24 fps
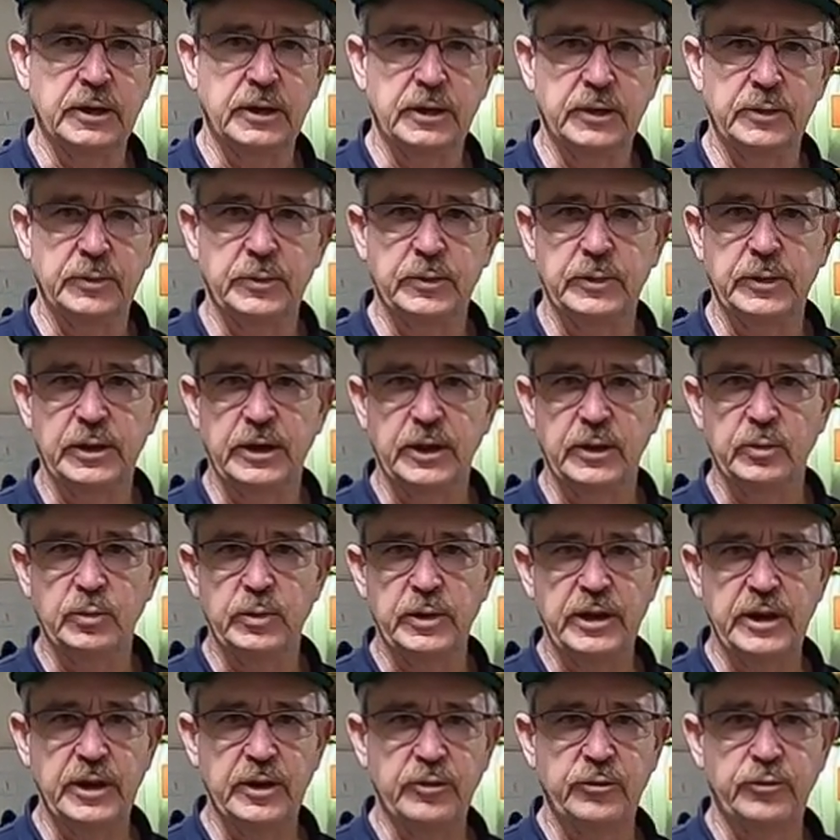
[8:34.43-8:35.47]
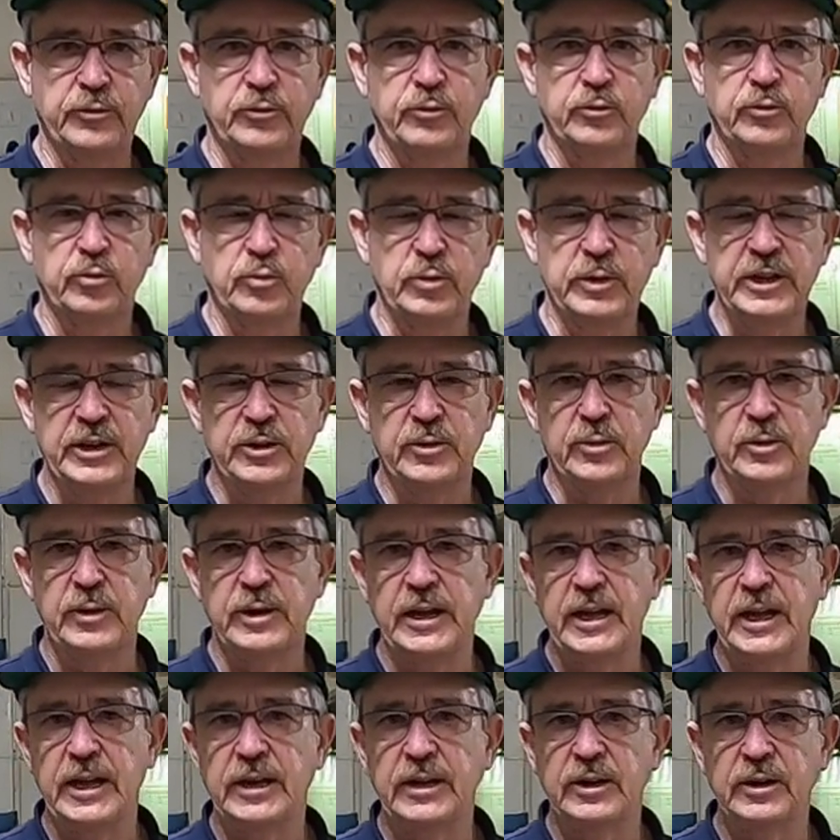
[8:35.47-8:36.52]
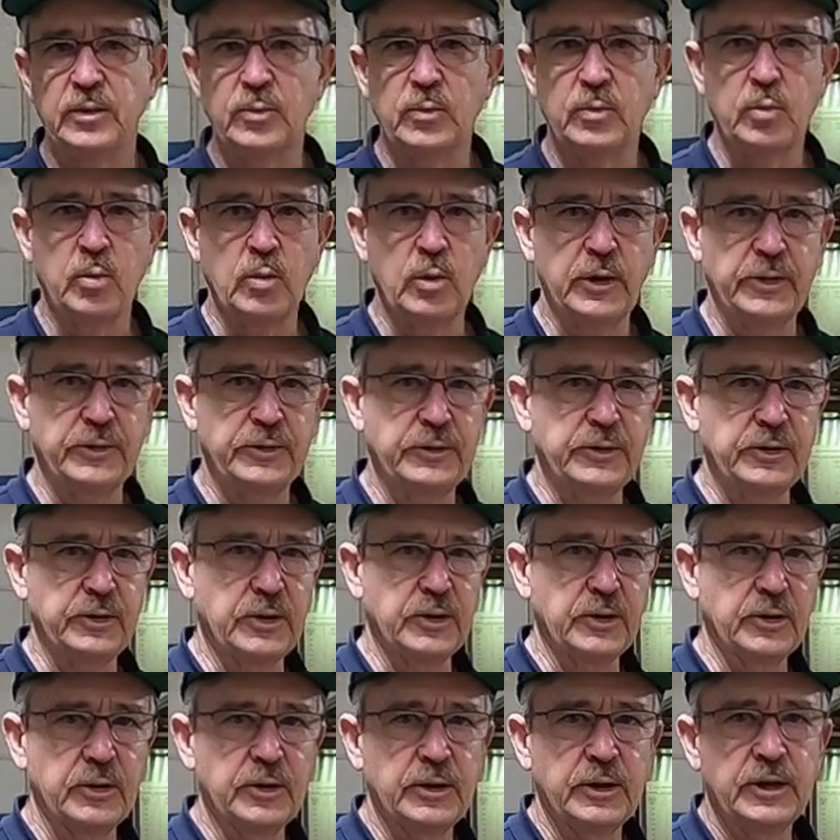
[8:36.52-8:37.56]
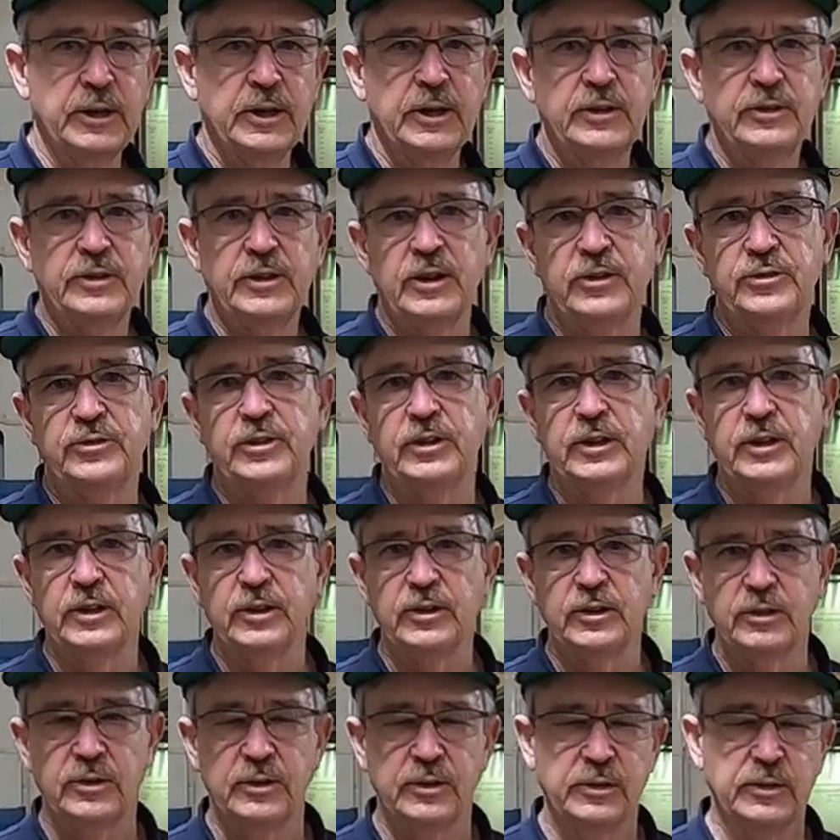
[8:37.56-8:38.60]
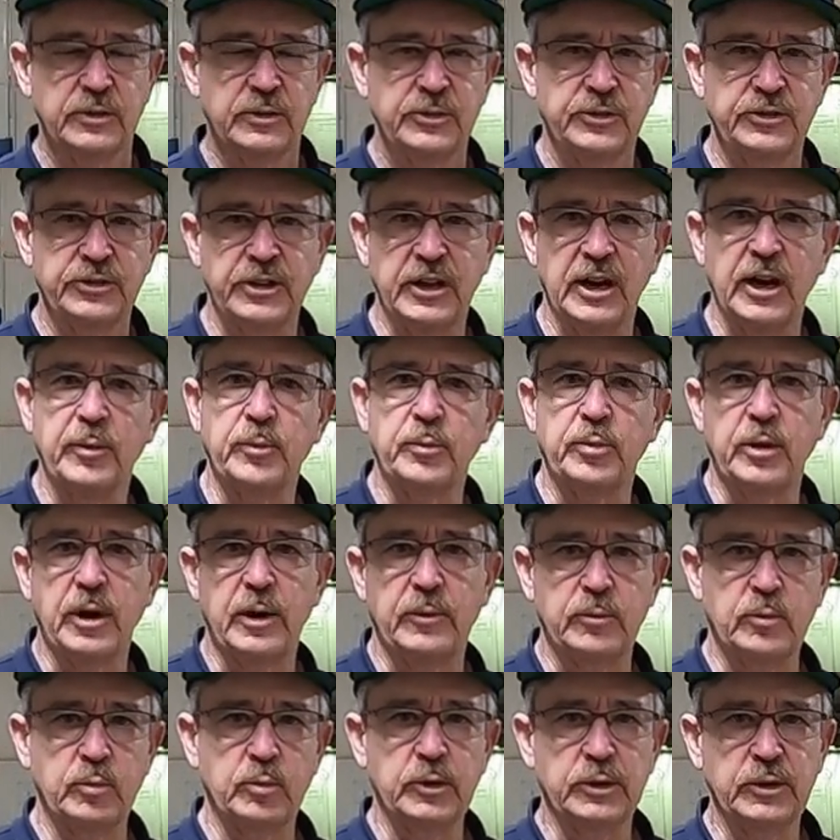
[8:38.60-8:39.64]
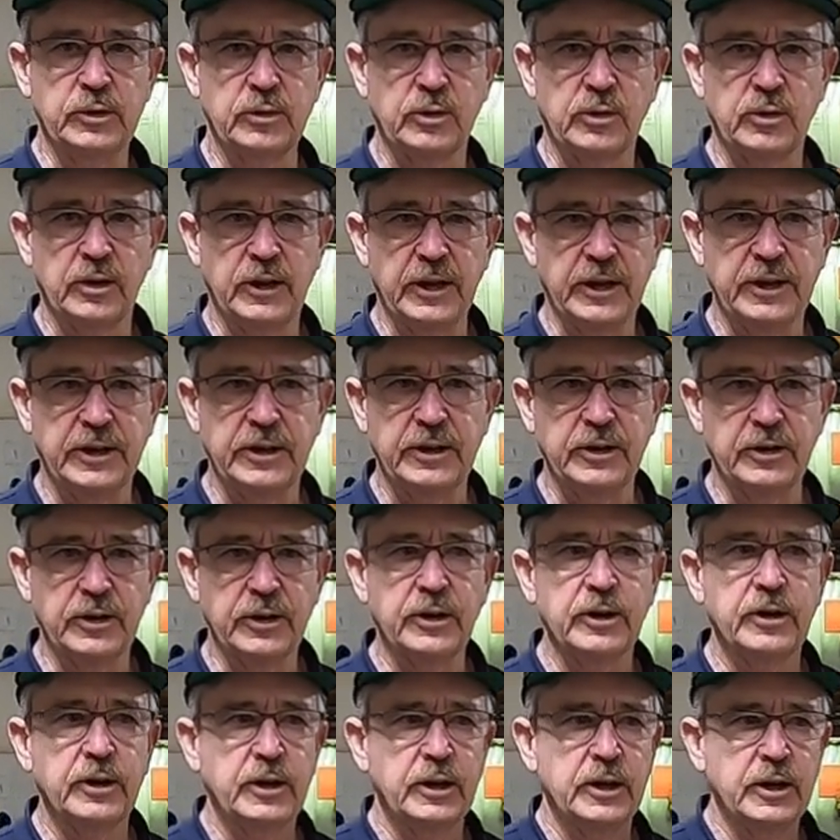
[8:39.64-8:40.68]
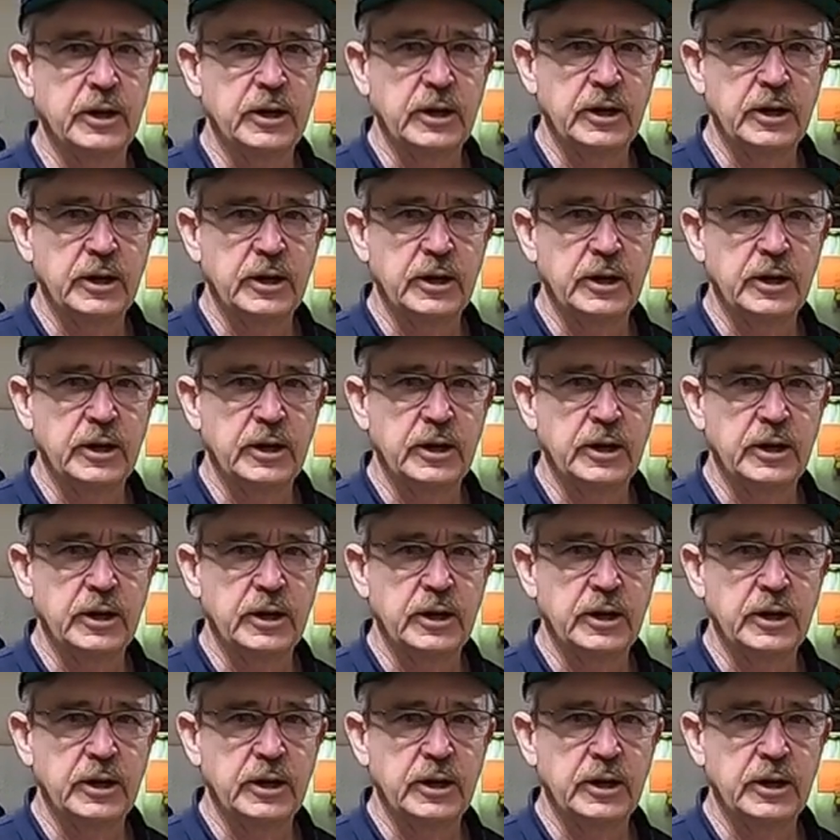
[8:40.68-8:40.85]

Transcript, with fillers: Um, and we have recreated what their testing setup probably looked like here.